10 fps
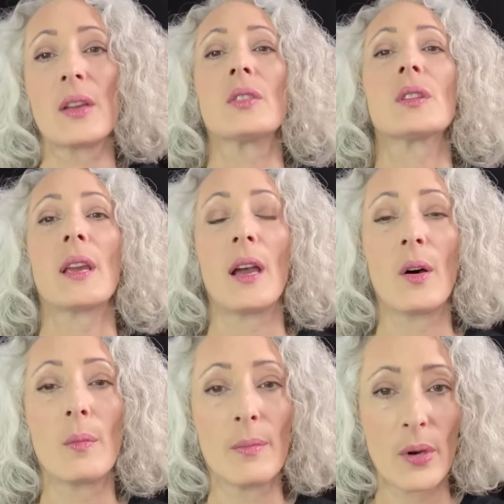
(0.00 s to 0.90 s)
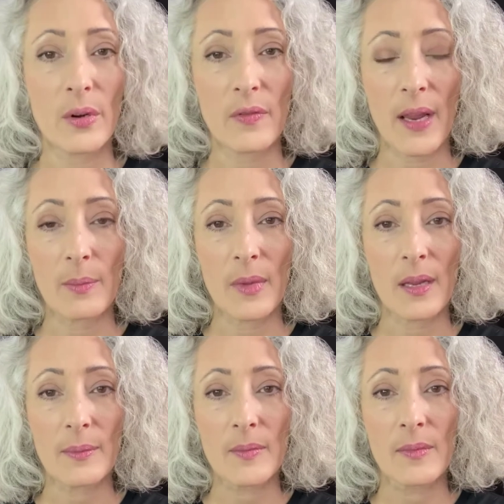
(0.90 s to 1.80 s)
to help motivate
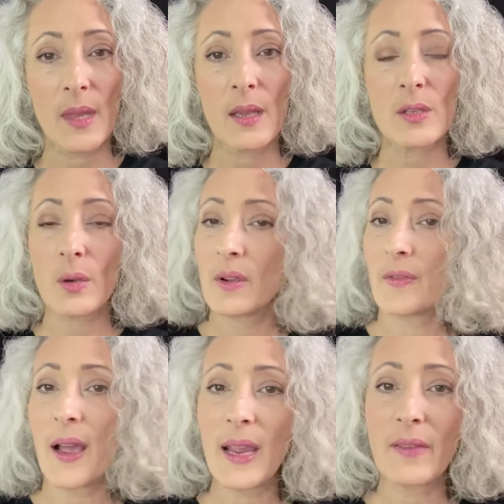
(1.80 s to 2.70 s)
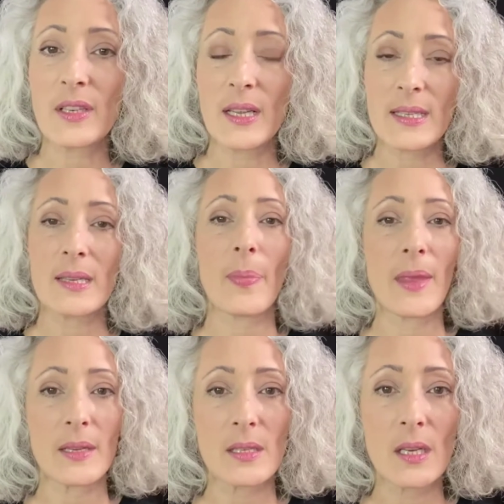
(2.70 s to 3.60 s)
me. So if I have to get
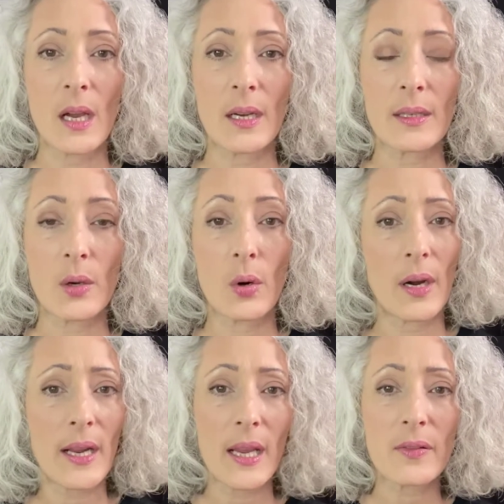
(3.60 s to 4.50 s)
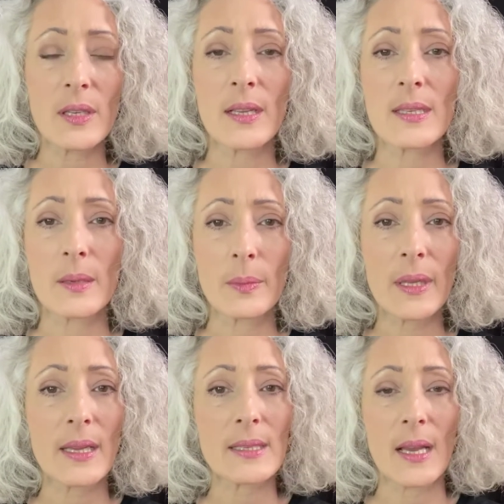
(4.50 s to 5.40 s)
something done or I have to get
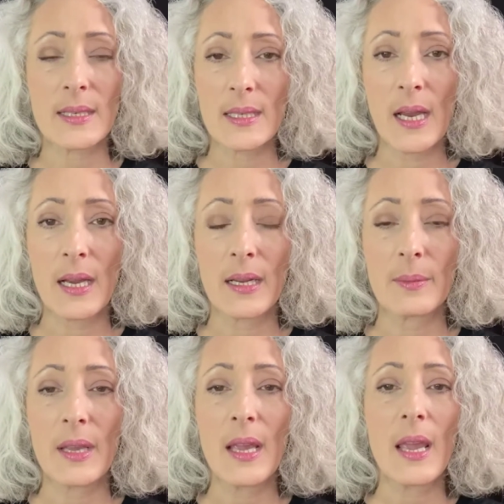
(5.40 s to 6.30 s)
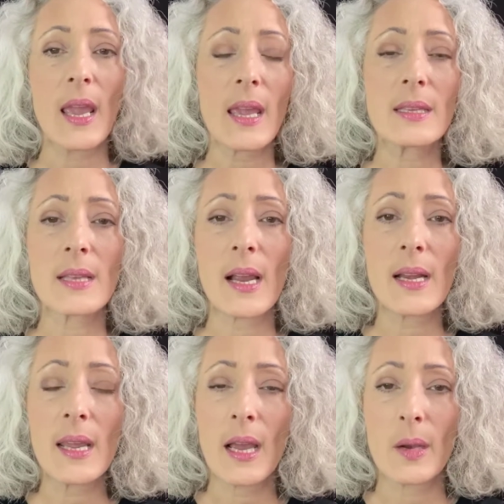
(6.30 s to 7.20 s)
someplace on time,
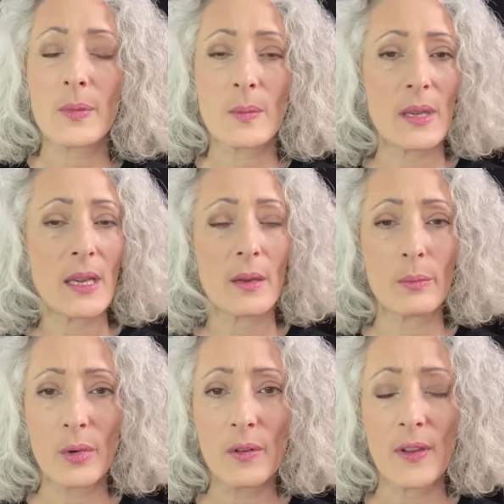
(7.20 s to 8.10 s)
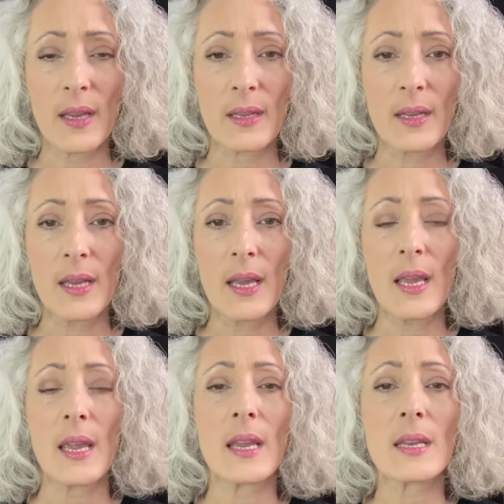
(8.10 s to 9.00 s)
anxiety helps me get moving.
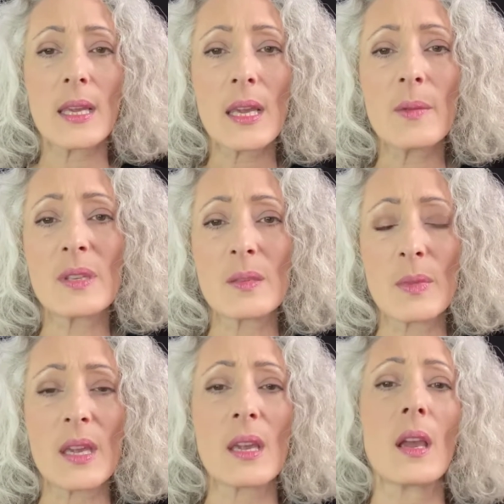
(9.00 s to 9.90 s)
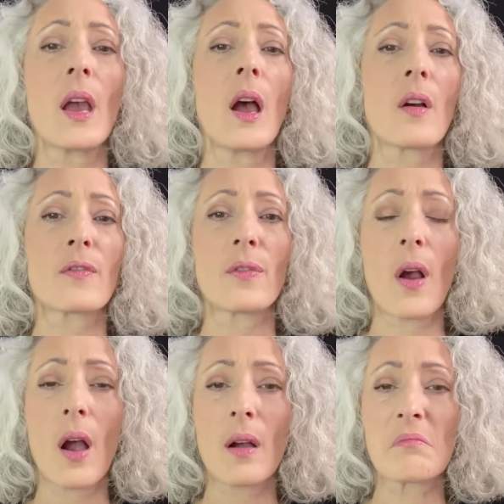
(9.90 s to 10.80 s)
It keeps me
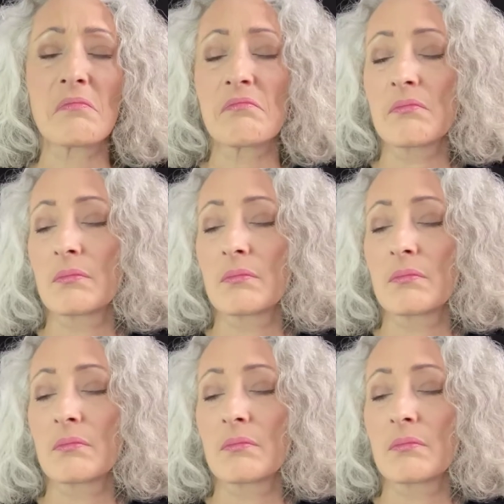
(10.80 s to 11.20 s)
from